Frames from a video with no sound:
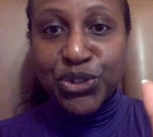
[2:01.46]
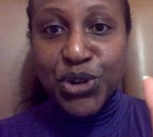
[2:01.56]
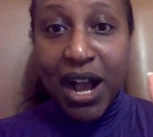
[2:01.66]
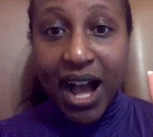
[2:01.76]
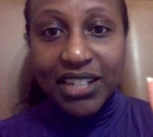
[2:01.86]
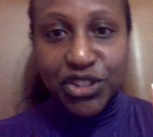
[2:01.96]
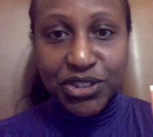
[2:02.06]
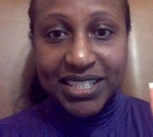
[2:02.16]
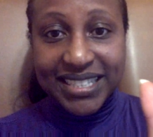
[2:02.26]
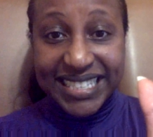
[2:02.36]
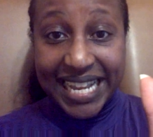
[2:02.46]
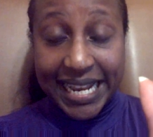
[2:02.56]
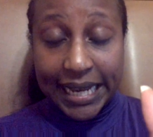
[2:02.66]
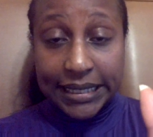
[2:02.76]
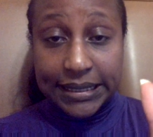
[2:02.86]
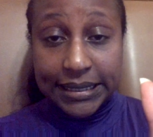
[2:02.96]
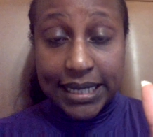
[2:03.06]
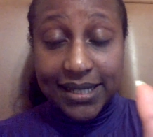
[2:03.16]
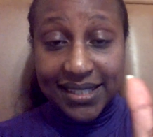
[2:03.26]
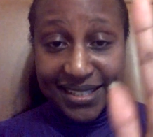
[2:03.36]
you to understand
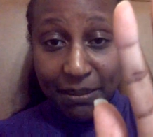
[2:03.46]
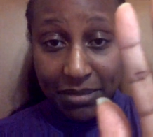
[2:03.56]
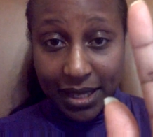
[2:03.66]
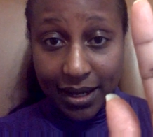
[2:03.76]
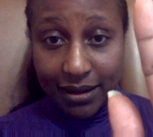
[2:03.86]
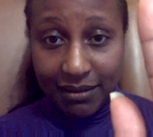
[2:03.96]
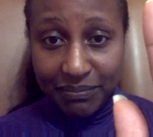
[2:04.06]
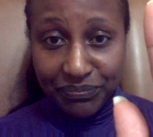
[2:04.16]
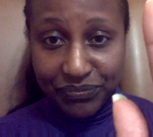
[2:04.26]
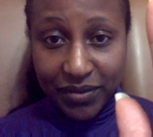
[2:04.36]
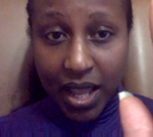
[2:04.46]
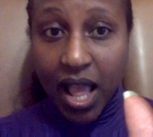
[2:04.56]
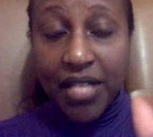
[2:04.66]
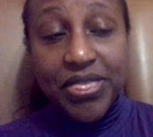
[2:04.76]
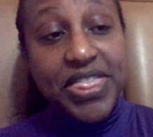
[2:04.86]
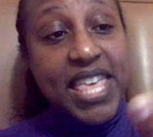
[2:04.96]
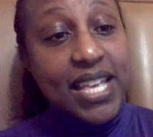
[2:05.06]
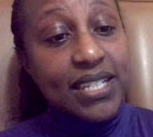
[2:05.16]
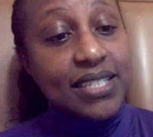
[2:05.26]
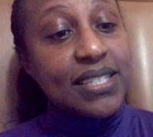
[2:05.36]
something.
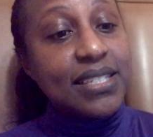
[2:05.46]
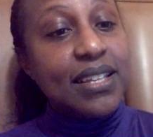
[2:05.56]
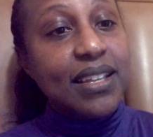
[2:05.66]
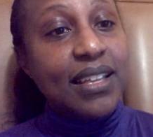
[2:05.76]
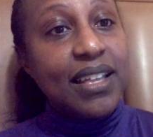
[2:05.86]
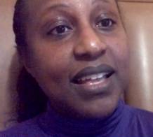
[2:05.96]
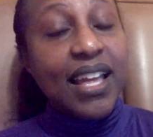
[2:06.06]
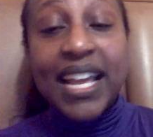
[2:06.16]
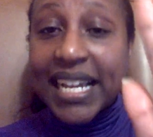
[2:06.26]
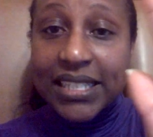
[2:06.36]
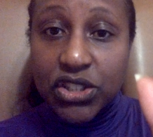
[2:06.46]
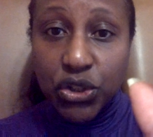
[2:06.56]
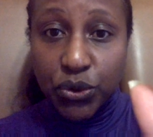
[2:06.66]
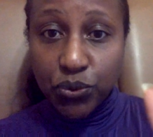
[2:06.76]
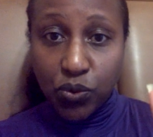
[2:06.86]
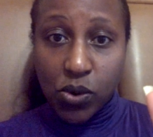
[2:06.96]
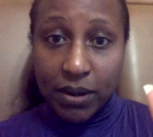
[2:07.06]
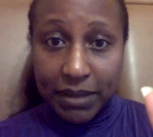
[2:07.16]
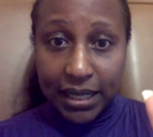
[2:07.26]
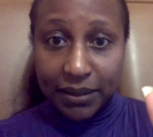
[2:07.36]
This is new
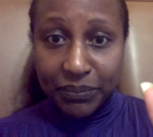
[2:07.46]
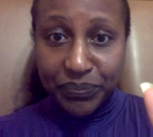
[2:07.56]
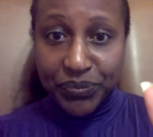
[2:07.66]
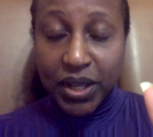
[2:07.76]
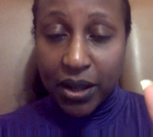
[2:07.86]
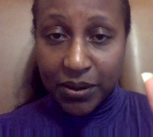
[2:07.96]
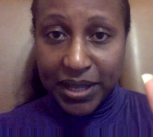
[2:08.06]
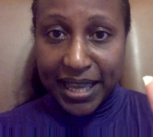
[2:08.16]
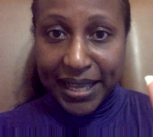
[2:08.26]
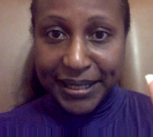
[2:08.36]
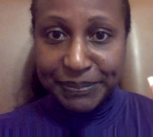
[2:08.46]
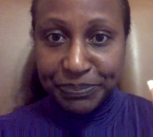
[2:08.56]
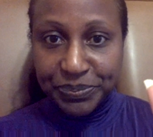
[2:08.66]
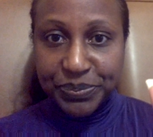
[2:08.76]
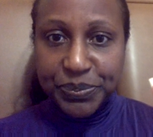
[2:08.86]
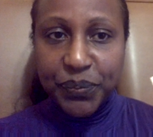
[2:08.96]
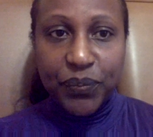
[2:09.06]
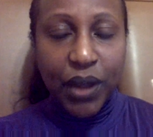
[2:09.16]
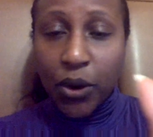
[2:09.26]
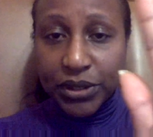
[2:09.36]
for me, okay?
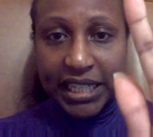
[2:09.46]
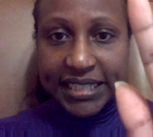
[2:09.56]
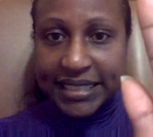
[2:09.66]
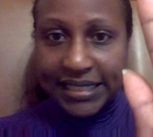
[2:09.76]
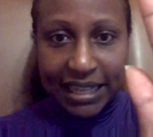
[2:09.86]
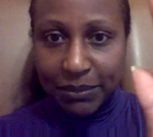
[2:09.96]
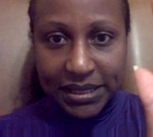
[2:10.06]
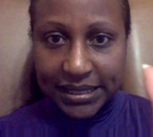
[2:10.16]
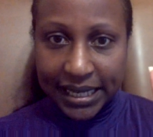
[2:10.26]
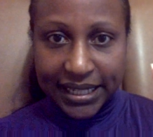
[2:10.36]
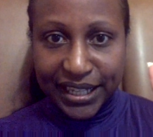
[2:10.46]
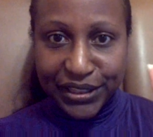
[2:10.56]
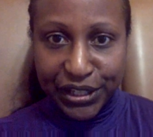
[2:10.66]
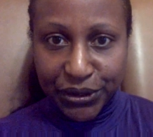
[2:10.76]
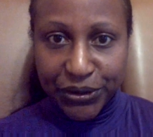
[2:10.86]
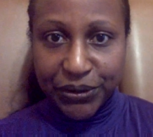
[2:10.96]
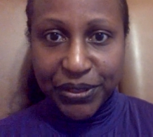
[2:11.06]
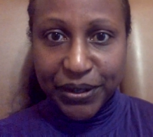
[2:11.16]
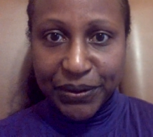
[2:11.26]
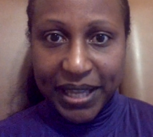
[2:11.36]
Only since I've been taking the earth,
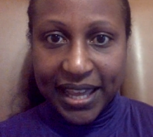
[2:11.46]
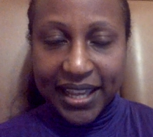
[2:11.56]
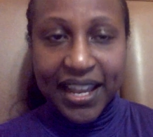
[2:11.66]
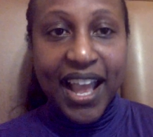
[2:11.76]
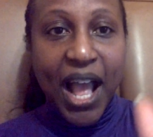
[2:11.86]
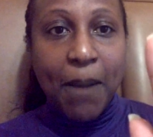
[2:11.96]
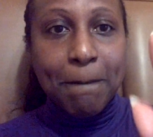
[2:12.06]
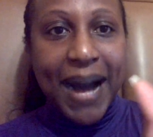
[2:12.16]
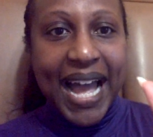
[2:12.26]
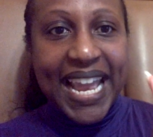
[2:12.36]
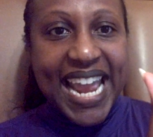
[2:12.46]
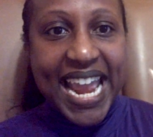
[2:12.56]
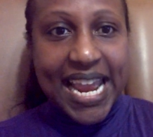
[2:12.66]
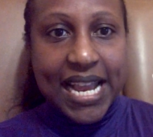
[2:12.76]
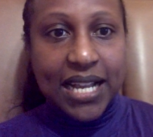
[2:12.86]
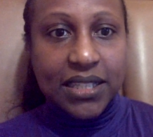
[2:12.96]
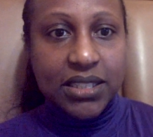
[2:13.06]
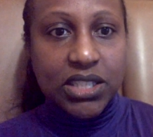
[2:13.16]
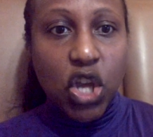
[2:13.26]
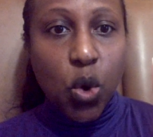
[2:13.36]
okay? My
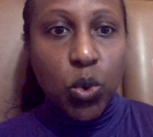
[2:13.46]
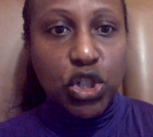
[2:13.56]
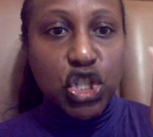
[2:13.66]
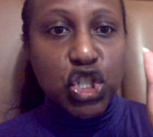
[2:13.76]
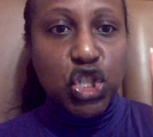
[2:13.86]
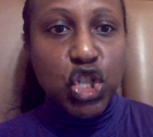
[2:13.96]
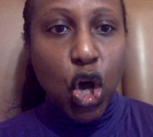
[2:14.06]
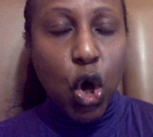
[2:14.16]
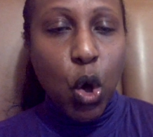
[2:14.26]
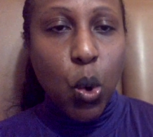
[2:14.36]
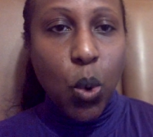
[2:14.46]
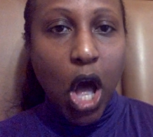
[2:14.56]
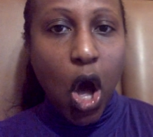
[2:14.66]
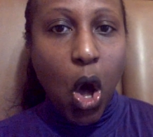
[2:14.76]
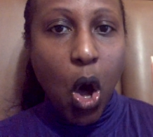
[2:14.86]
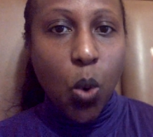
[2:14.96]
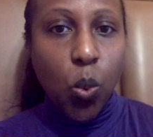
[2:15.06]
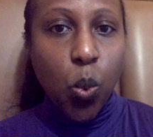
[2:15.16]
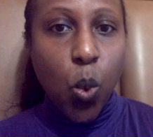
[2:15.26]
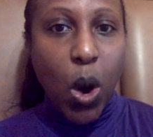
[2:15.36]
hands were so
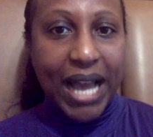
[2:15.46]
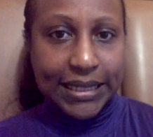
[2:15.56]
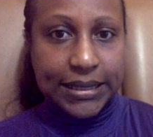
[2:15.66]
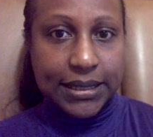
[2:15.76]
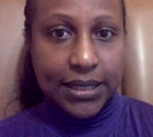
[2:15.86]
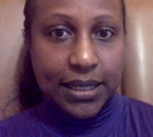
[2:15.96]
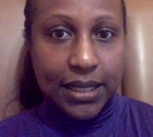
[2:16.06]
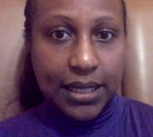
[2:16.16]
white.